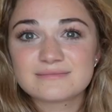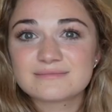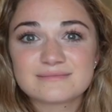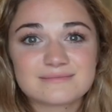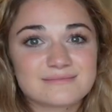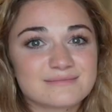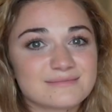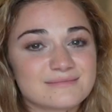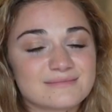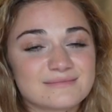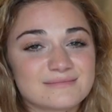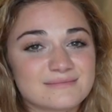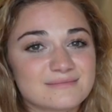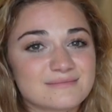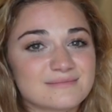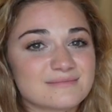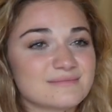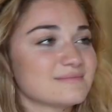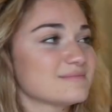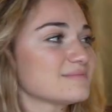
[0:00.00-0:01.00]

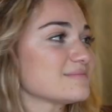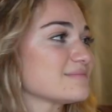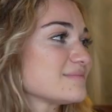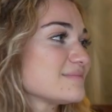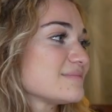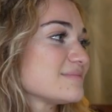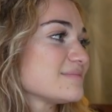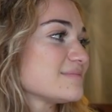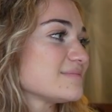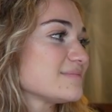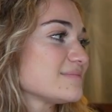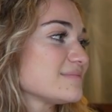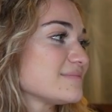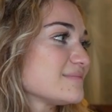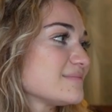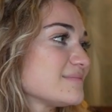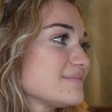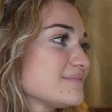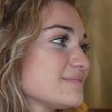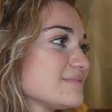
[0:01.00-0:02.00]

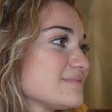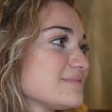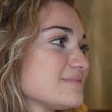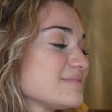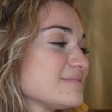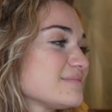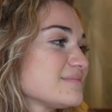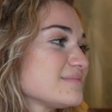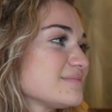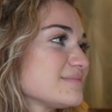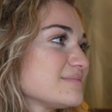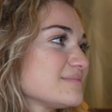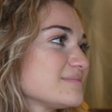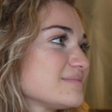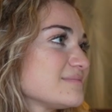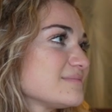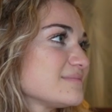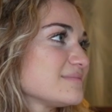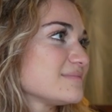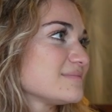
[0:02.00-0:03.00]

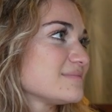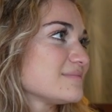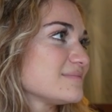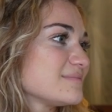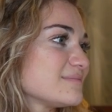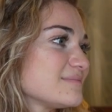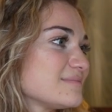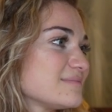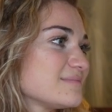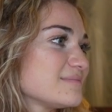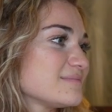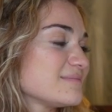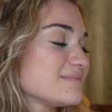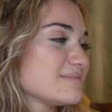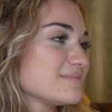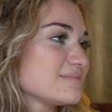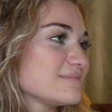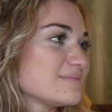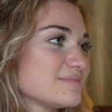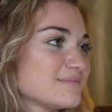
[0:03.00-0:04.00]

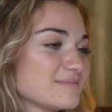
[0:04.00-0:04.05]
(silent)